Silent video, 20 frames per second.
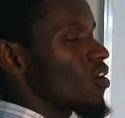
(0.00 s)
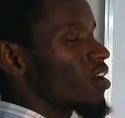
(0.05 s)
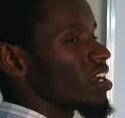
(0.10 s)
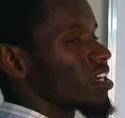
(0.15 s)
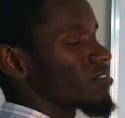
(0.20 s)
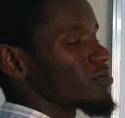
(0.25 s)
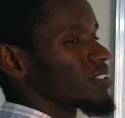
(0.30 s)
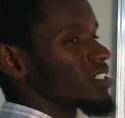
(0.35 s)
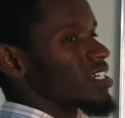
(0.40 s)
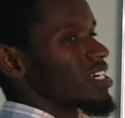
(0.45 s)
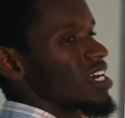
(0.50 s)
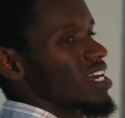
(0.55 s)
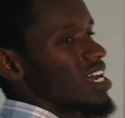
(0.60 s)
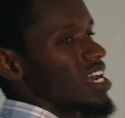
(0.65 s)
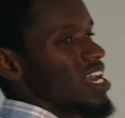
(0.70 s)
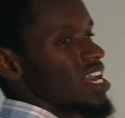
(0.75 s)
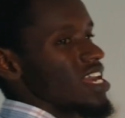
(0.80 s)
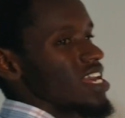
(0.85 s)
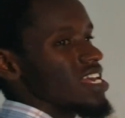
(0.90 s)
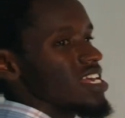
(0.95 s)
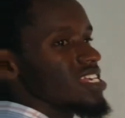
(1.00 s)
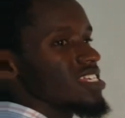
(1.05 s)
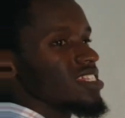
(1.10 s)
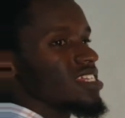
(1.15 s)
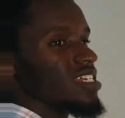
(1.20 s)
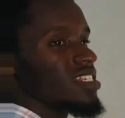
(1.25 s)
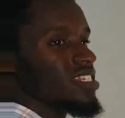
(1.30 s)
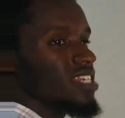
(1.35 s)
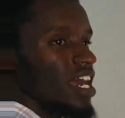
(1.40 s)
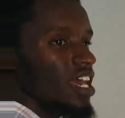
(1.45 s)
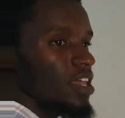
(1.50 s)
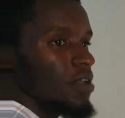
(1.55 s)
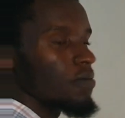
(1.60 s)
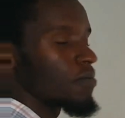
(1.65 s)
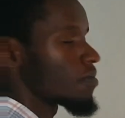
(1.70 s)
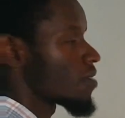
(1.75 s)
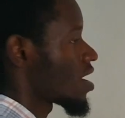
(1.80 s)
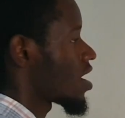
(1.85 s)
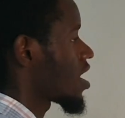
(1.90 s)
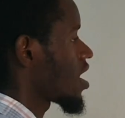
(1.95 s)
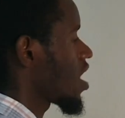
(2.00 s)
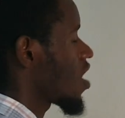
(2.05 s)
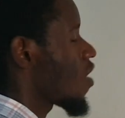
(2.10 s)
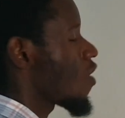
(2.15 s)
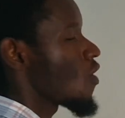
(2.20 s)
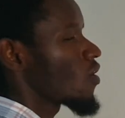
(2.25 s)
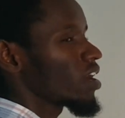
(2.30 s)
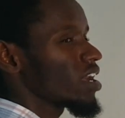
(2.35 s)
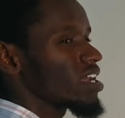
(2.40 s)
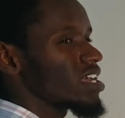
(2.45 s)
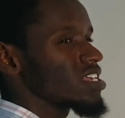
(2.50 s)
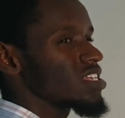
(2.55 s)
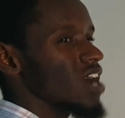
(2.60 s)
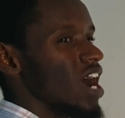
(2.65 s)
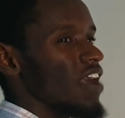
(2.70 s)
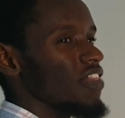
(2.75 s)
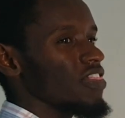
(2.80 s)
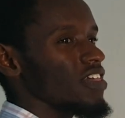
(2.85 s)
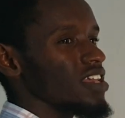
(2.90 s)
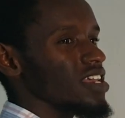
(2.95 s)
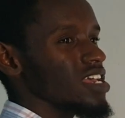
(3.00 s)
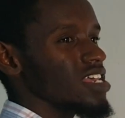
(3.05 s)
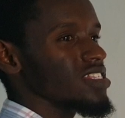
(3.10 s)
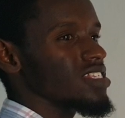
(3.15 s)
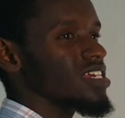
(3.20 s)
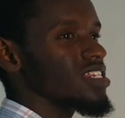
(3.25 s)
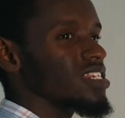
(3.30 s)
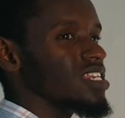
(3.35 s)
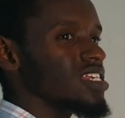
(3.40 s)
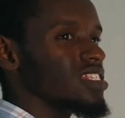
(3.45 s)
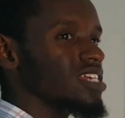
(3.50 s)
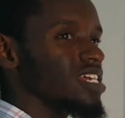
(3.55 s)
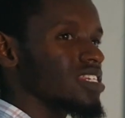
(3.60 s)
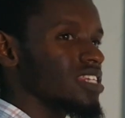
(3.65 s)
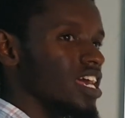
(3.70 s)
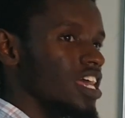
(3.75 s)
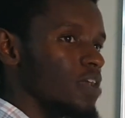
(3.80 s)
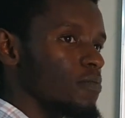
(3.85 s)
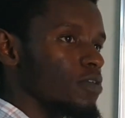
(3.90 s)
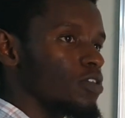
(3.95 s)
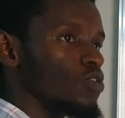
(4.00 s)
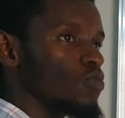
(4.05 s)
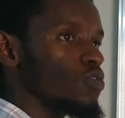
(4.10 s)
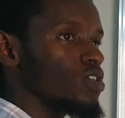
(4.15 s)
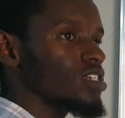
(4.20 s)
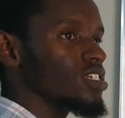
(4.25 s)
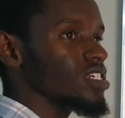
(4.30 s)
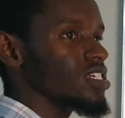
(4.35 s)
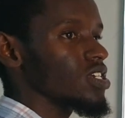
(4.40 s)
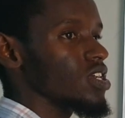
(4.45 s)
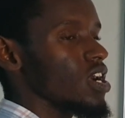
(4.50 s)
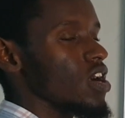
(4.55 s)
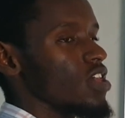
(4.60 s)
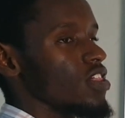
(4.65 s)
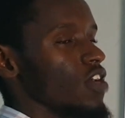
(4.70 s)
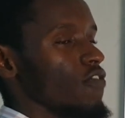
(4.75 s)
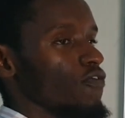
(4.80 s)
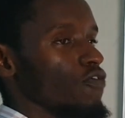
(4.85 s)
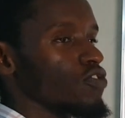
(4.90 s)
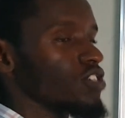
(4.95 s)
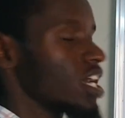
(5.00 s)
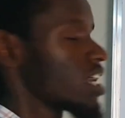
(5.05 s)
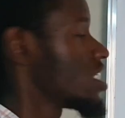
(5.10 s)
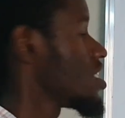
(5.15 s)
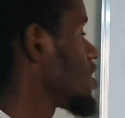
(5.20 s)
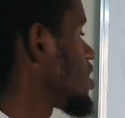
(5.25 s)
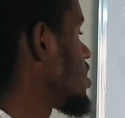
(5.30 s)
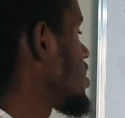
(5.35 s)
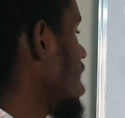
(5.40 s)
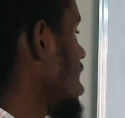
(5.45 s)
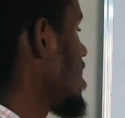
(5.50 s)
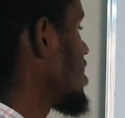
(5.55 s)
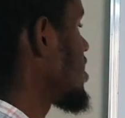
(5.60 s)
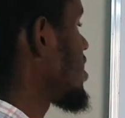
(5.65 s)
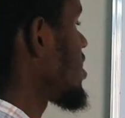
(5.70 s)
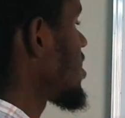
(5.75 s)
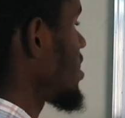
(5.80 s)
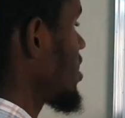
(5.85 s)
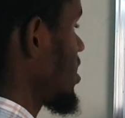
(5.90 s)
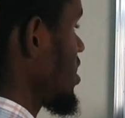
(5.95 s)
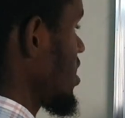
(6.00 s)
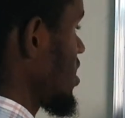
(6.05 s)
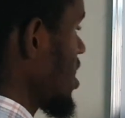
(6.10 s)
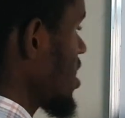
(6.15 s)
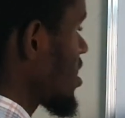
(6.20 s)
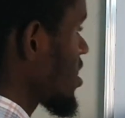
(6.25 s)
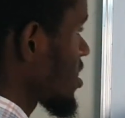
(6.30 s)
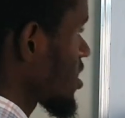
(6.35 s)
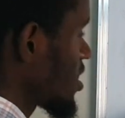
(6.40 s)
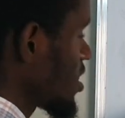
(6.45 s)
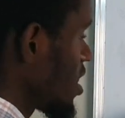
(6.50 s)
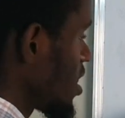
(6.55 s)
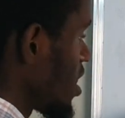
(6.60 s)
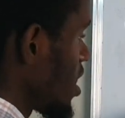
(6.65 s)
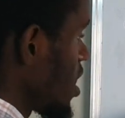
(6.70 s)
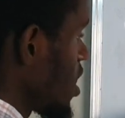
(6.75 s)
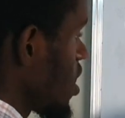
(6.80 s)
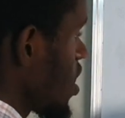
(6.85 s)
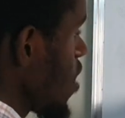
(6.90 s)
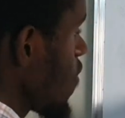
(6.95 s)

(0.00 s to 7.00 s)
Okay, is the time. Okay, I think is the time in which the future is, as in the 10th day.